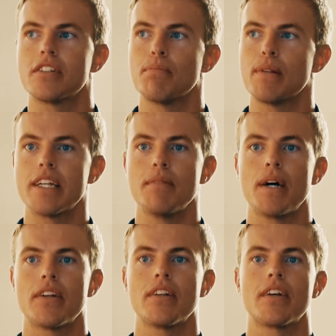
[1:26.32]
complain
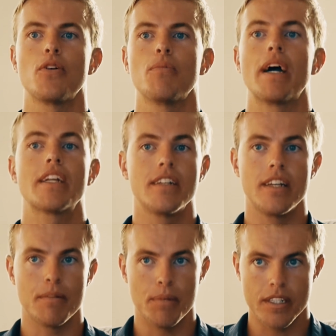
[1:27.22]
about it, and go back to
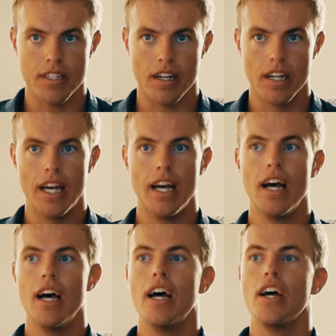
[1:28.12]
eating pizza.
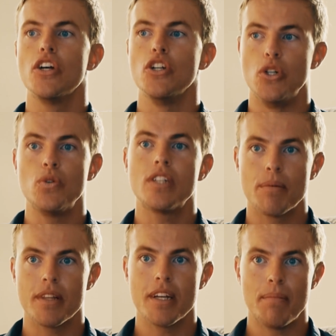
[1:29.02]
Do
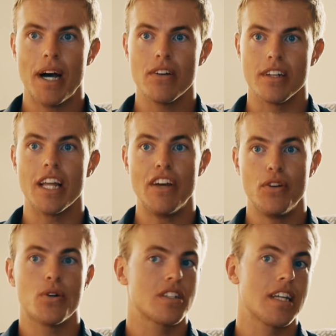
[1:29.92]
something about it. If
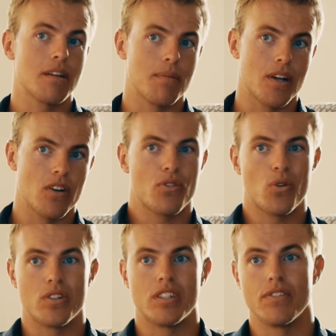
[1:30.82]
you're excited about it, of
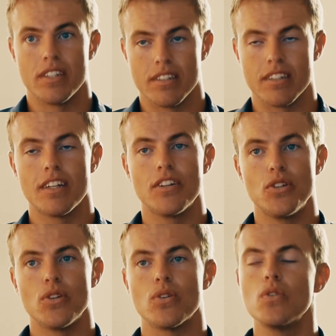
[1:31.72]
course. If it doesn't excite
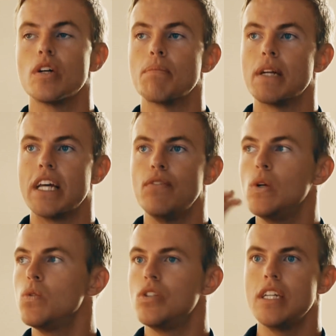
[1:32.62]
you, don't do it. But if
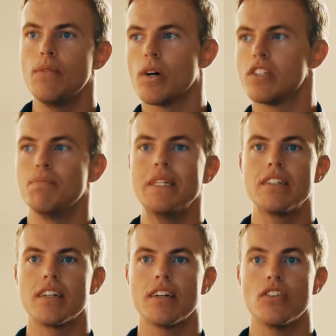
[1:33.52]
you see what's
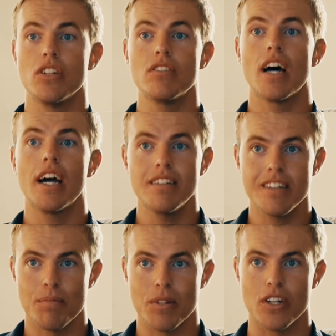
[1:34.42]
missing, design
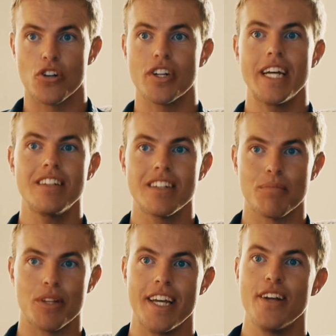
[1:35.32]
something, create
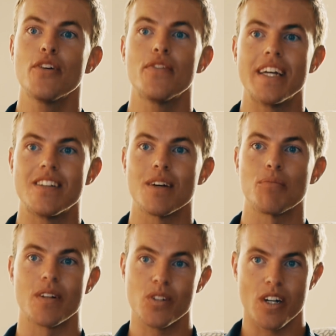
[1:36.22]
something, innovate
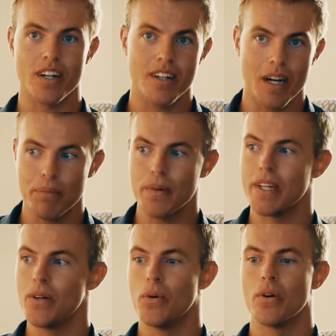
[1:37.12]
something, start a
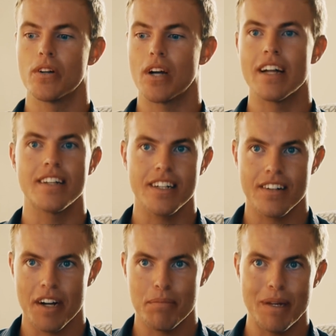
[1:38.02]
company, or contact
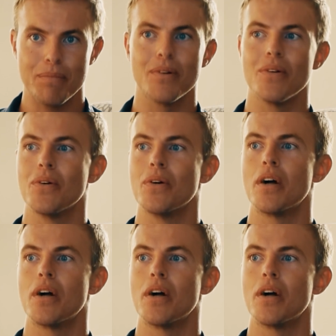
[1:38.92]
the right people,